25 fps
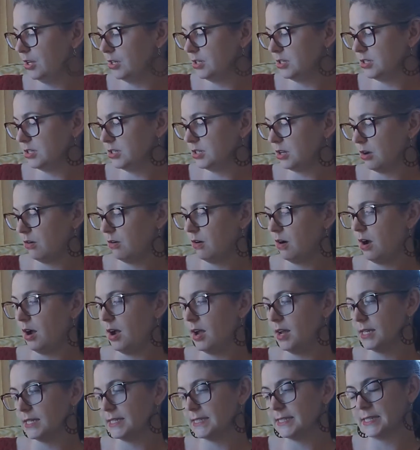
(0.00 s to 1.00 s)
So
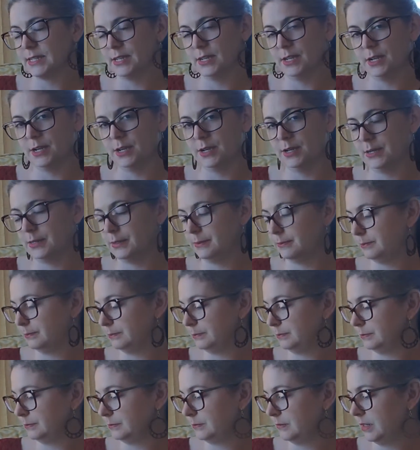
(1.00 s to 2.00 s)
awesome.
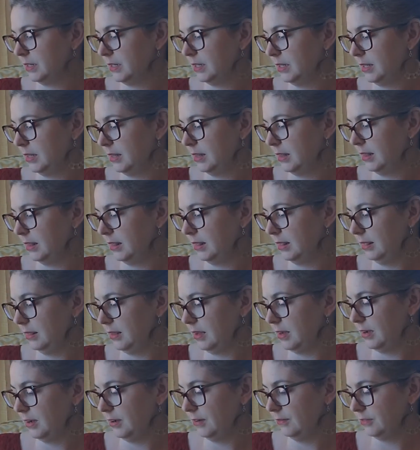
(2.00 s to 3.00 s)

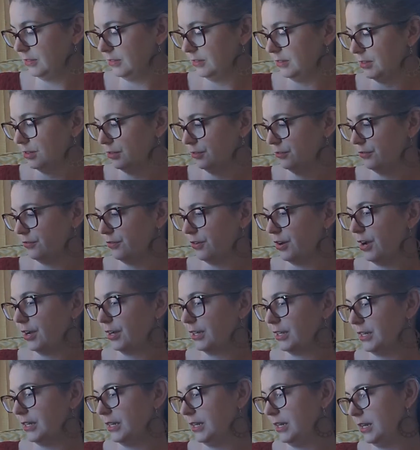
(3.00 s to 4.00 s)
Love the little
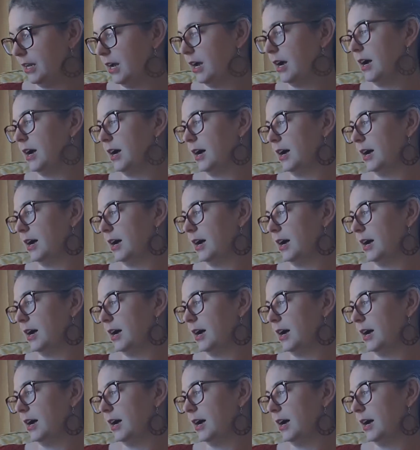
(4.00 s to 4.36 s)
froggy.